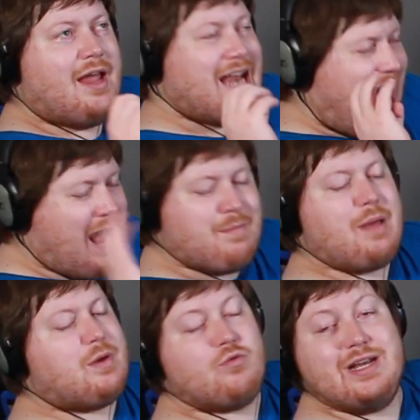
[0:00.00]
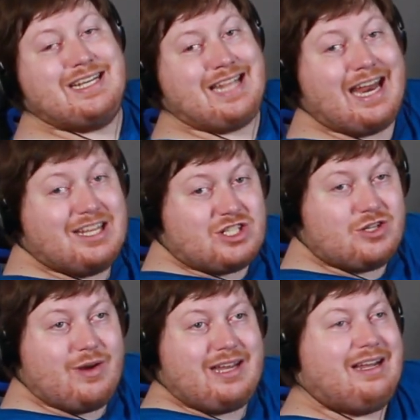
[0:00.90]
Now, I might be reading that
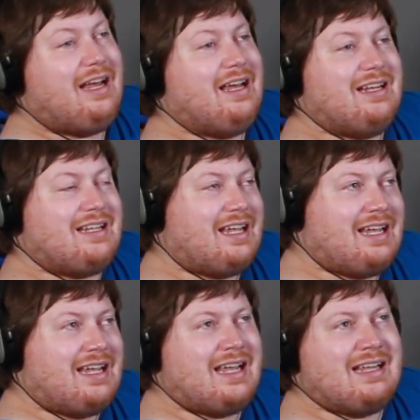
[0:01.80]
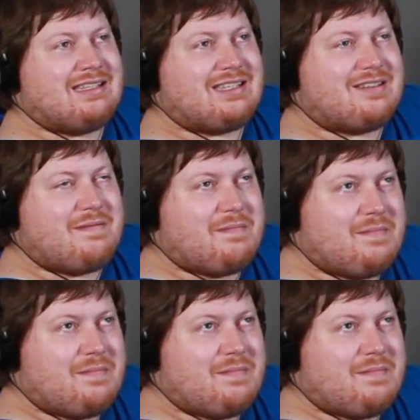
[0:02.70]
into it. It's